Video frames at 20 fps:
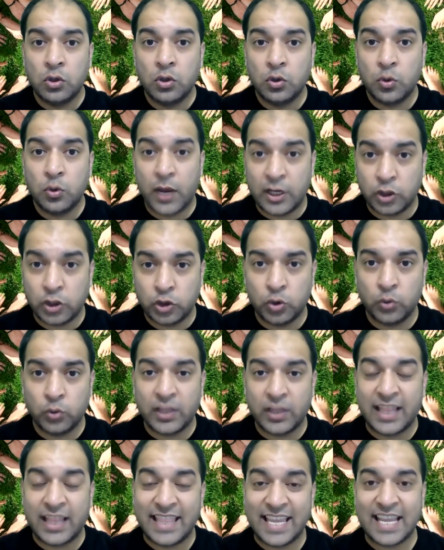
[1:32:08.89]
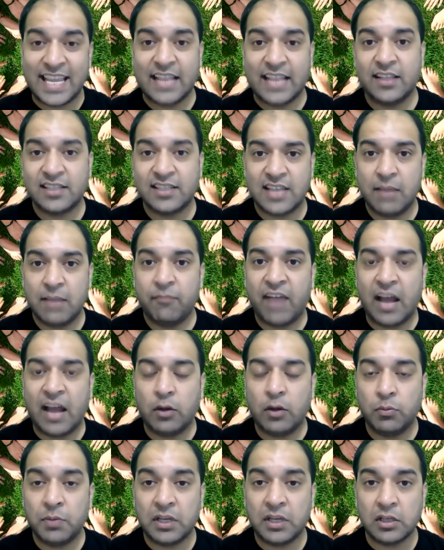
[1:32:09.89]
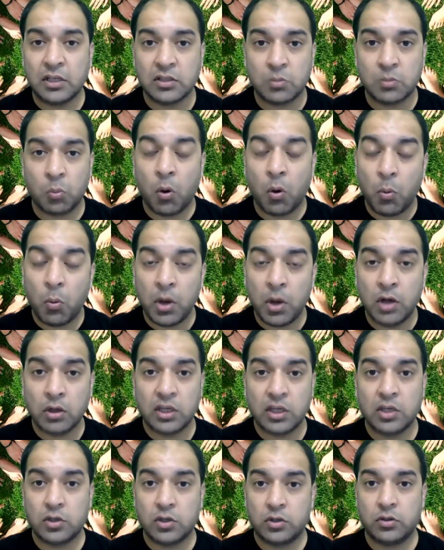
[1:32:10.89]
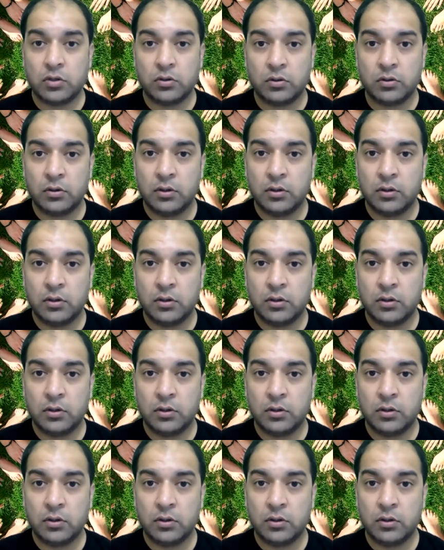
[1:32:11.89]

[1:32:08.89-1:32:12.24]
to ensure that they get the same value. Because what we're looking to do